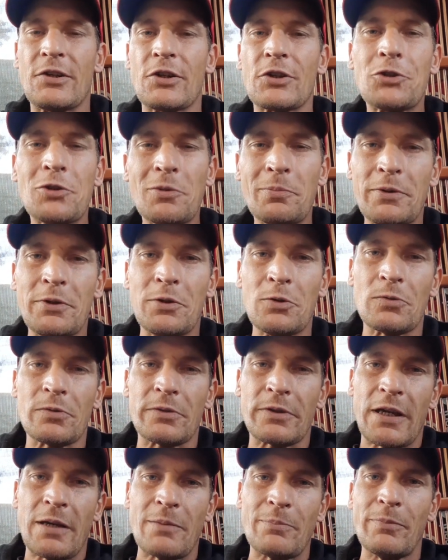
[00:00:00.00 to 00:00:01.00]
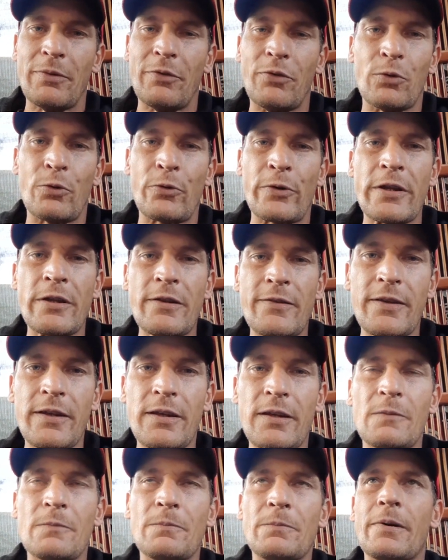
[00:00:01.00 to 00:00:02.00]
I should be doing that before
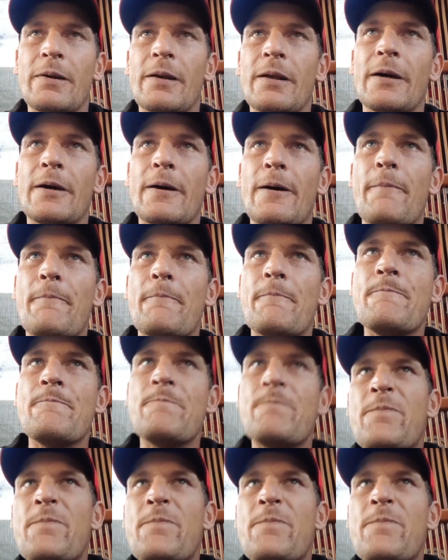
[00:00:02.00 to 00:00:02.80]
anything, but I'll